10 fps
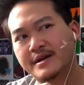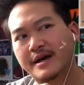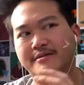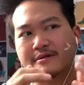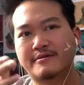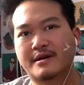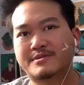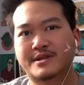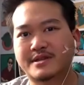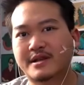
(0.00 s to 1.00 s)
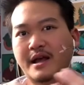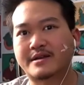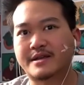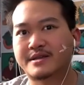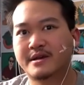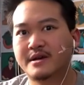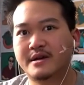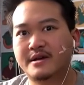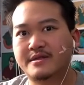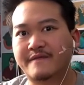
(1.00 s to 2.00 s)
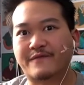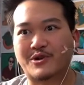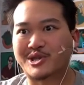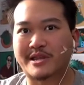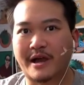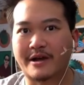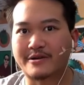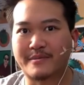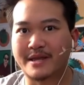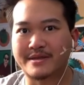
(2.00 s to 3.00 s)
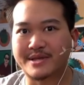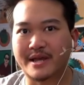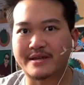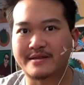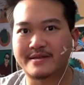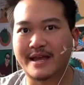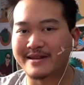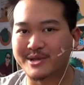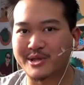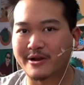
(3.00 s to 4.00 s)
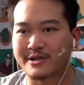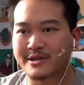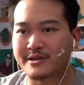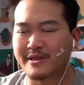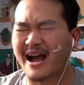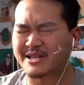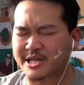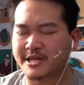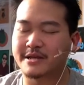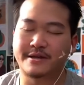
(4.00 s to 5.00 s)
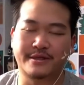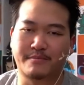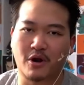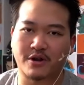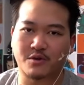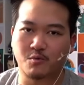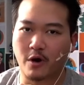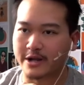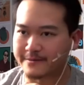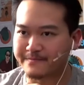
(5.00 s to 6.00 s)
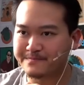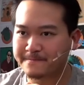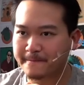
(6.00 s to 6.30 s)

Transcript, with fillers: I don't know. I'm just, I guess, the first Iron Man design that is not the Mark 1.